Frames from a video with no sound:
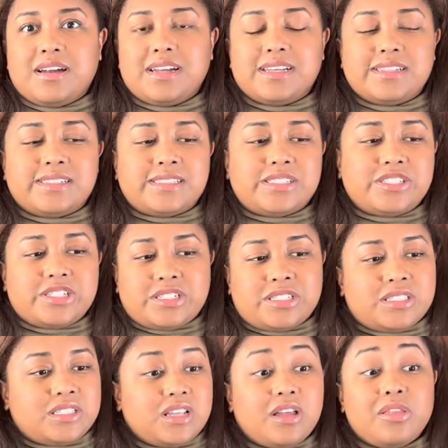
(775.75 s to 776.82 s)
is
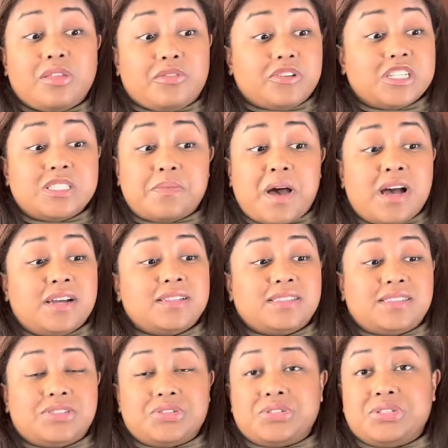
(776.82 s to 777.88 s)
just the response